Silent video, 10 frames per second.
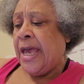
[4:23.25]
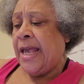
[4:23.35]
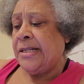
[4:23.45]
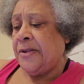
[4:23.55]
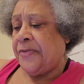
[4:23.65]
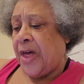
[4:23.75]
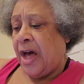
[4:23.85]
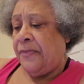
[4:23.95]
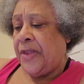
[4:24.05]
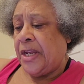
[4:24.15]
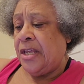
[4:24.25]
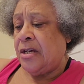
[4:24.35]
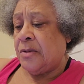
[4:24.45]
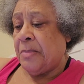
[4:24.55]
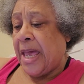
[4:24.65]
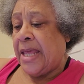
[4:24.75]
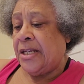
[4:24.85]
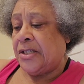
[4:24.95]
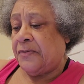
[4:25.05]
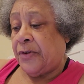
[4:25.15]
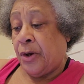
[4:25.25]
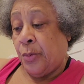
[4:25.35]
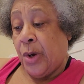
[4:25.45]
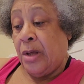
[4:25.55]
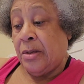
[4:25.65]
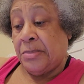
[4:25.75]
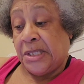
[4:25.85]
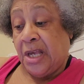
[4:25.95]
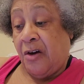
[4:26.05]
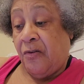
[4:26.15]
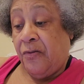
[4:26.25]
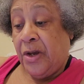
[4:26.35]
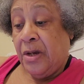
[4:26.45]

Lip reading: Asa thought that he could manage it very well himself